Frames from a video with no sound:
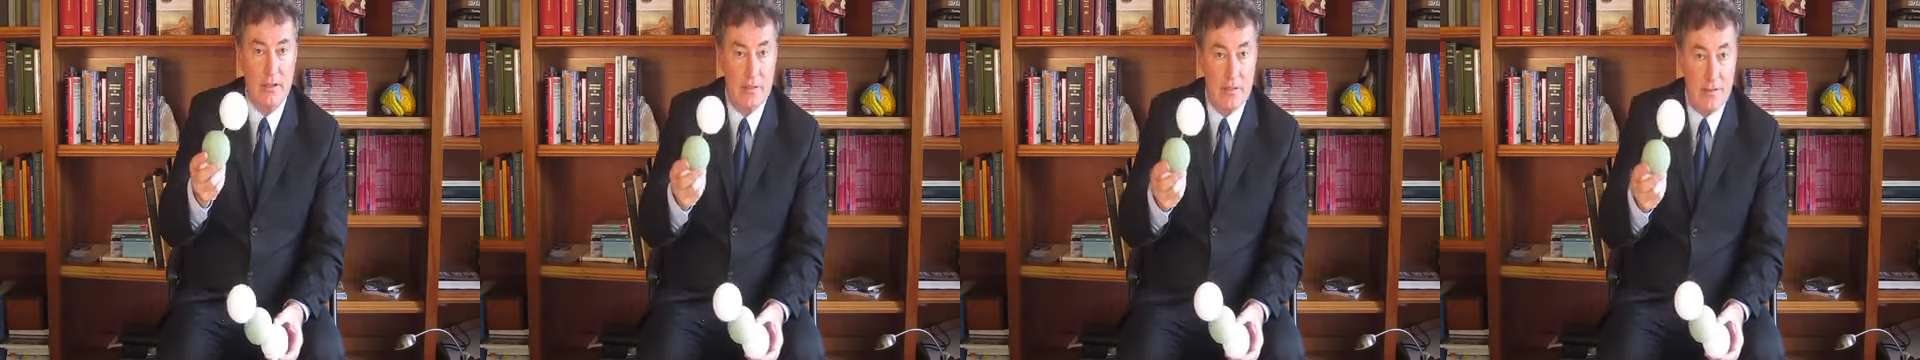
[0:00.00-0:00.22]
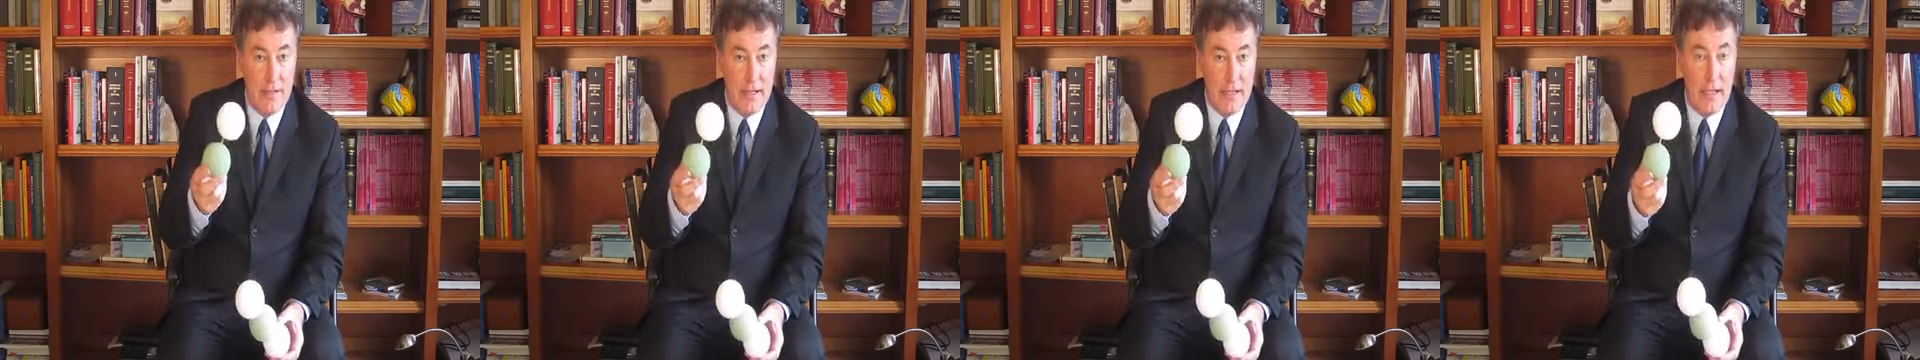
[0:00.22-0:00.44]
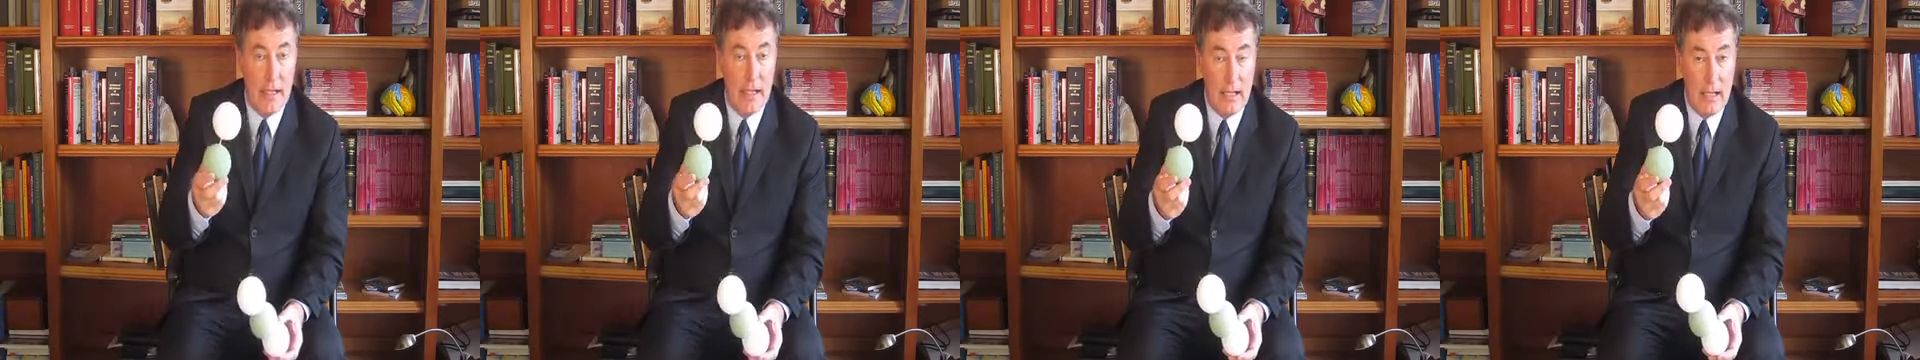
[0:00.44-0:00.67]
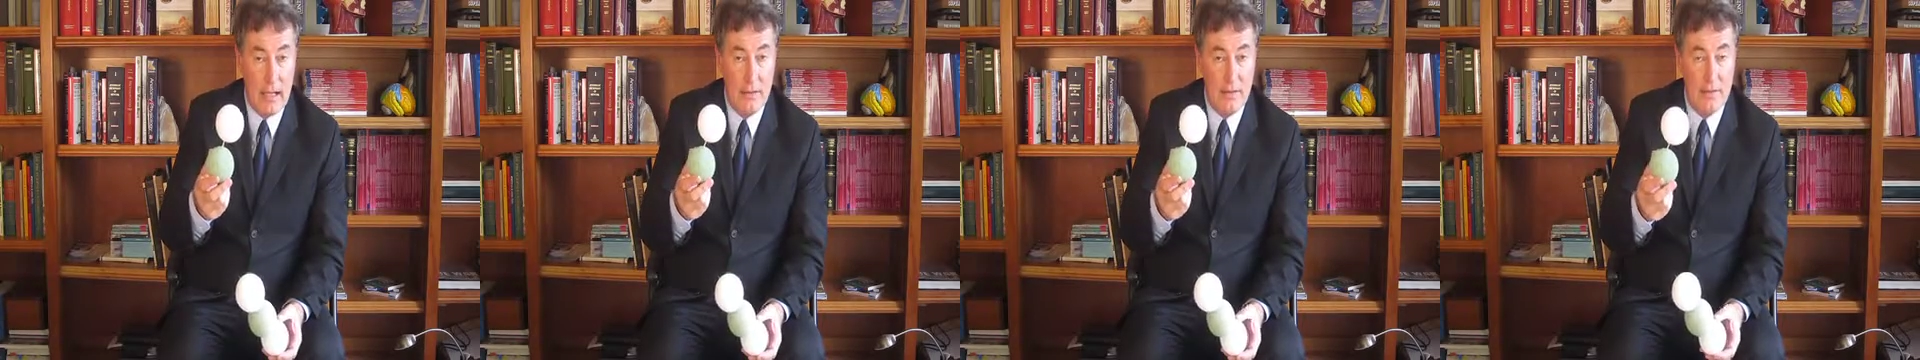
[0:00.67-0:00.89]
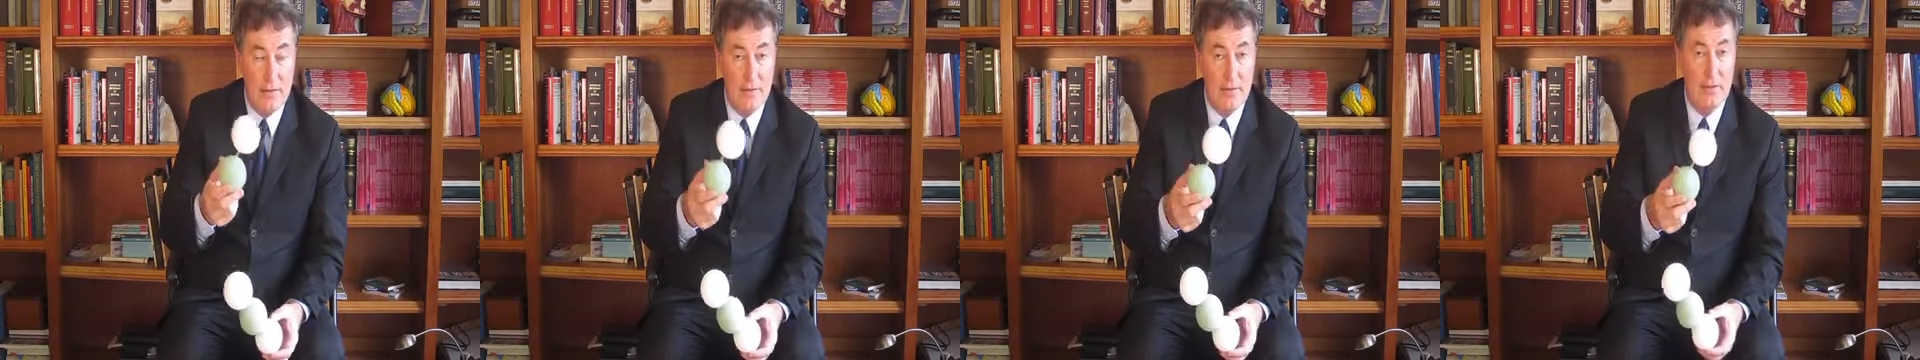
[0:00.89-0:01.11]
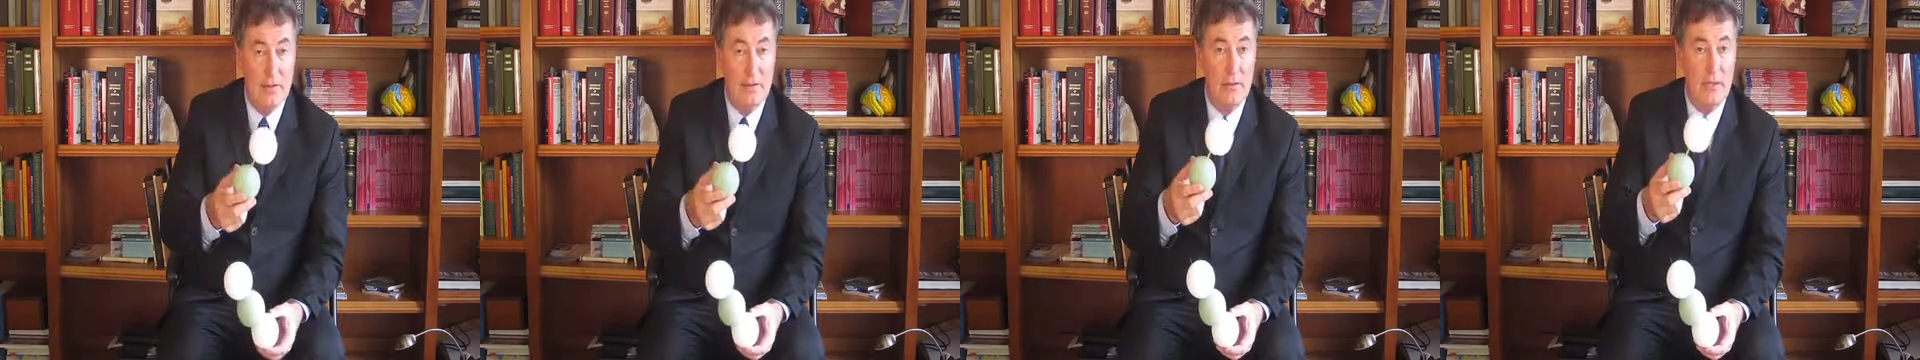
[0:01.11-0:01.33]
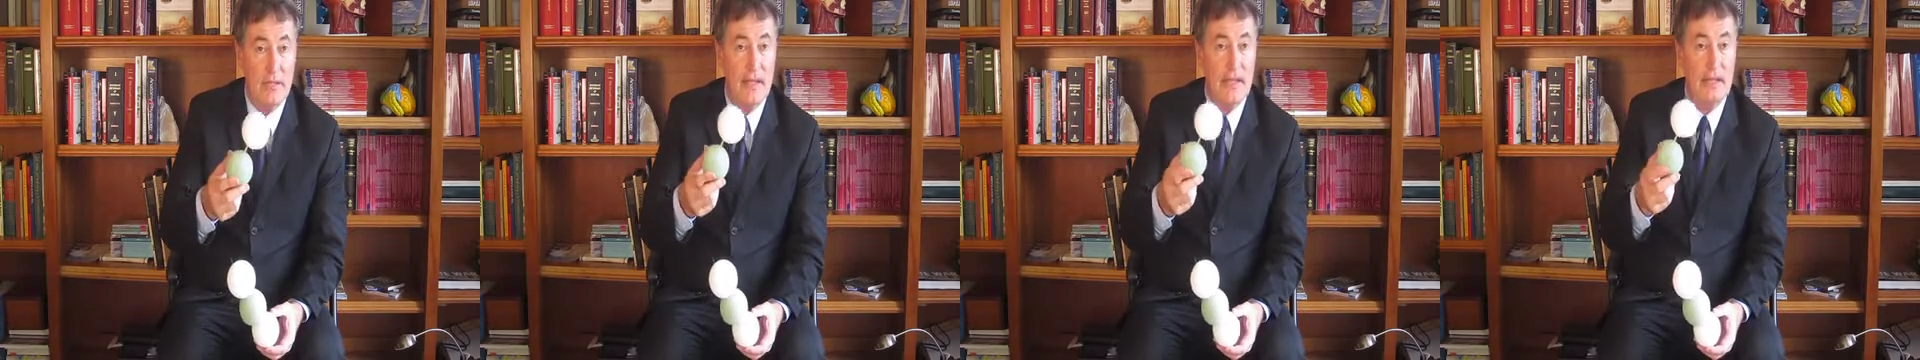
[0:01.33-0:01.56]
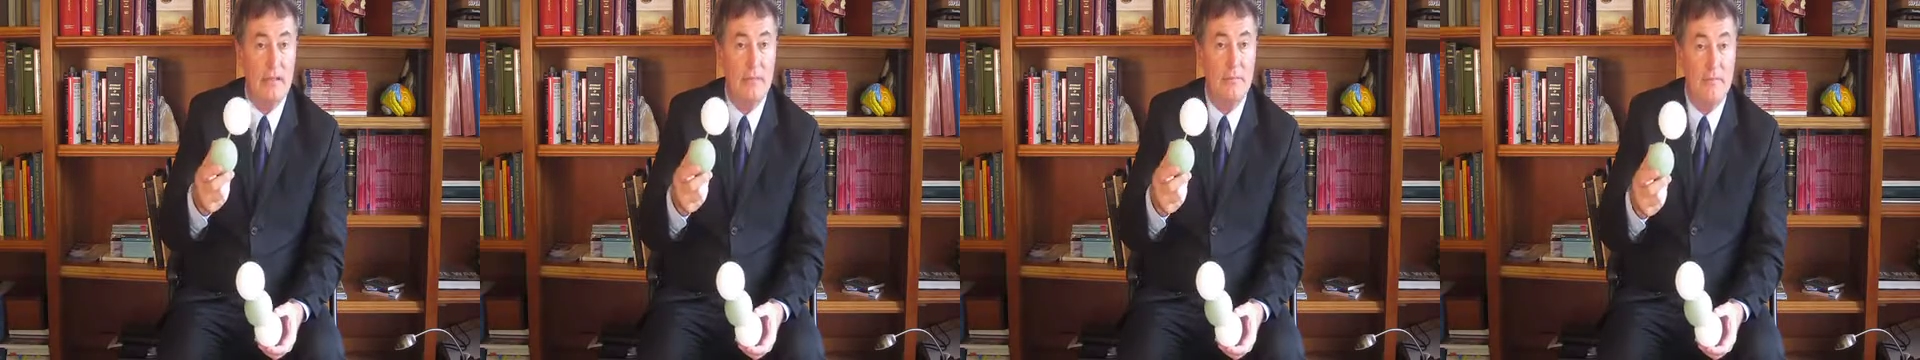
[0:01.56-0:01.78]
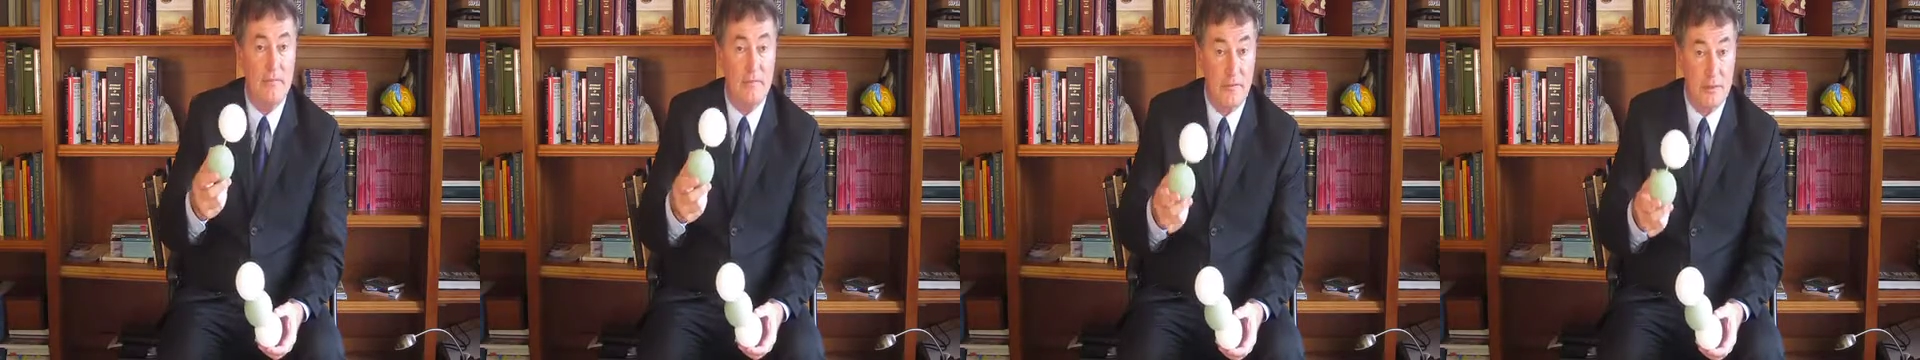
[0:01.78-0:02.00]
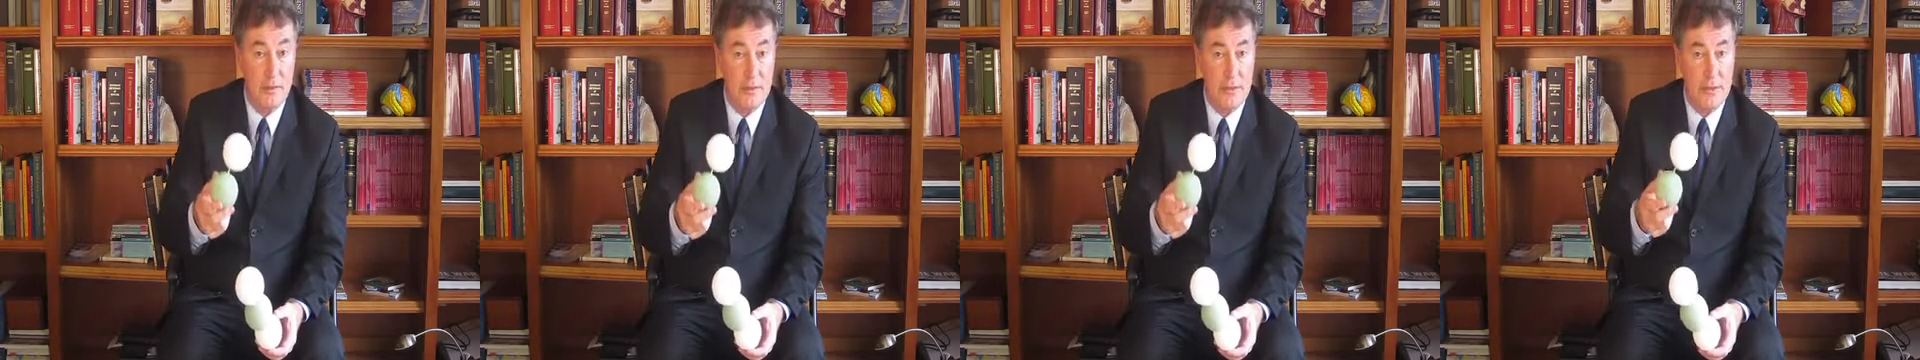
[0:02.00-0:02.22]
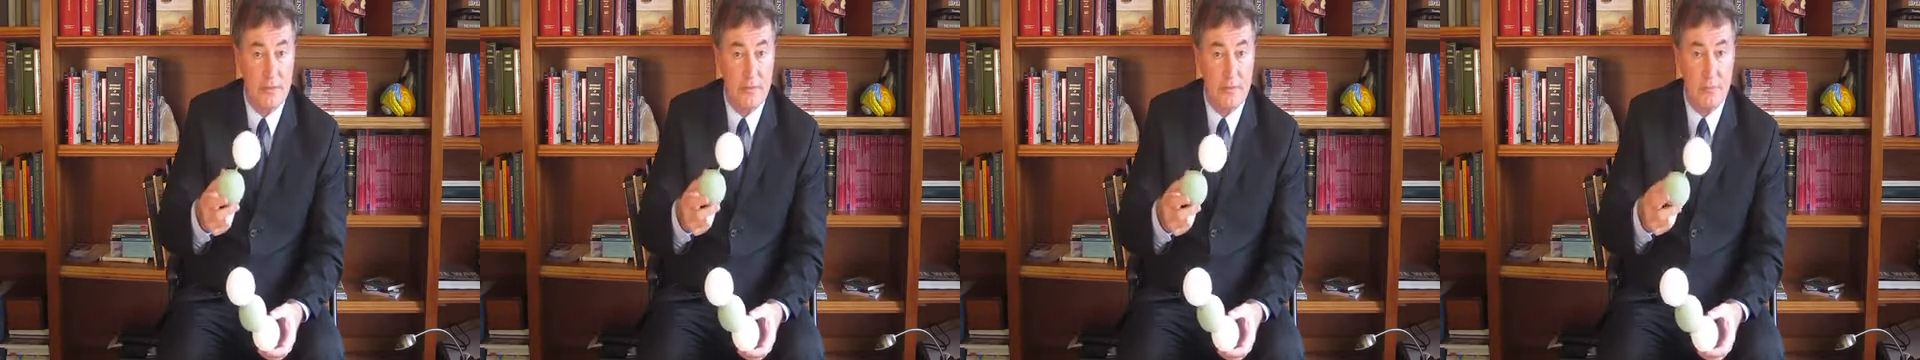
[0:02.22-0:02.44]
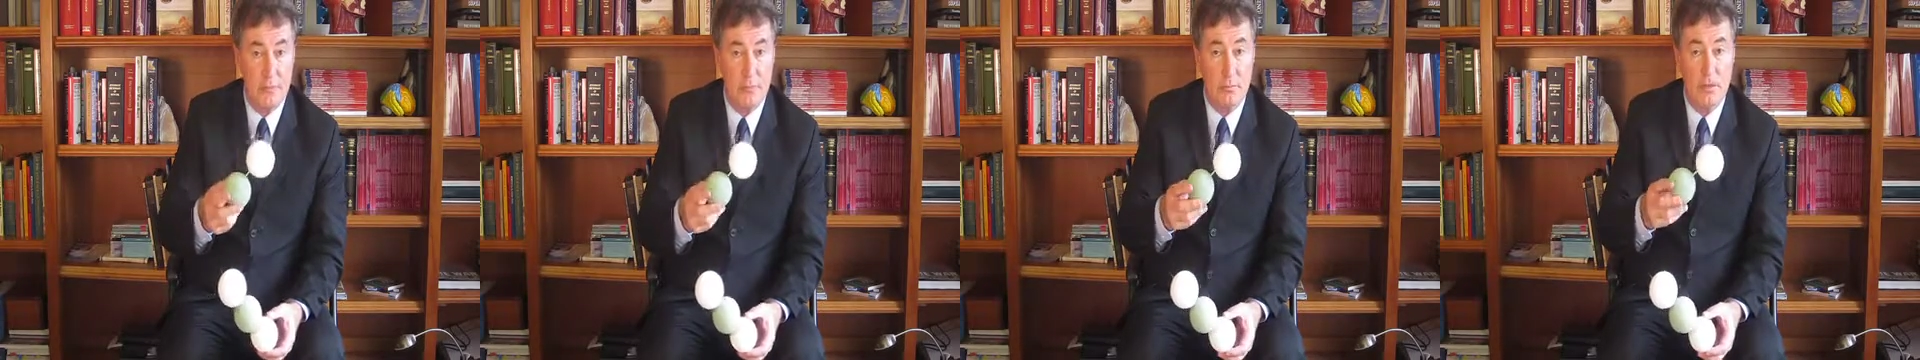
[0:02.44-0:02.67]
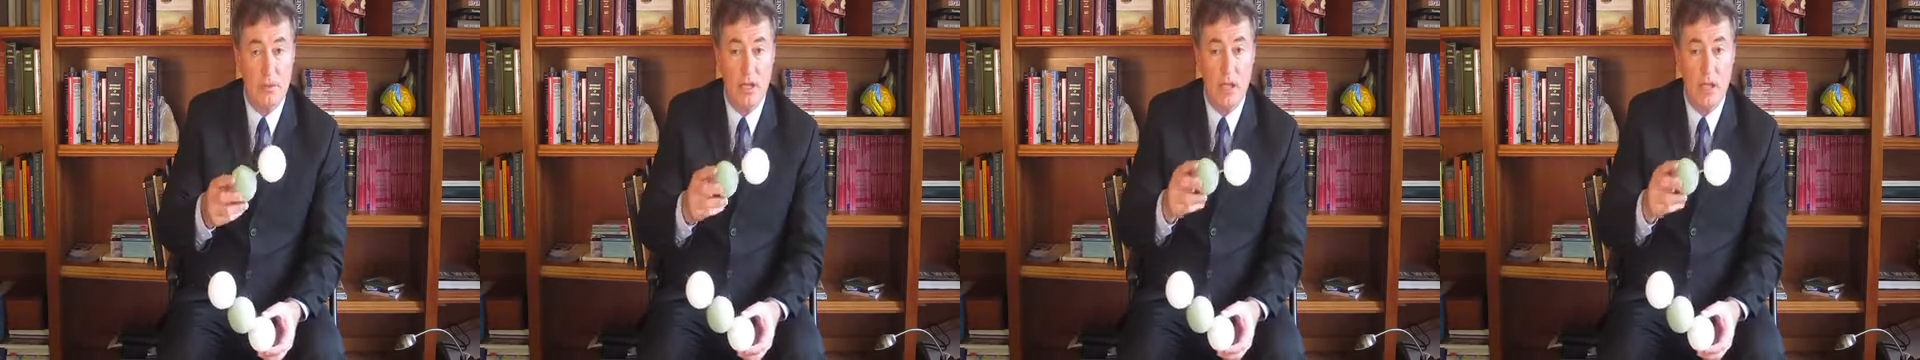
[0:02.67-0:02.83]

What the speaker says: It's like a house, like a furnace room.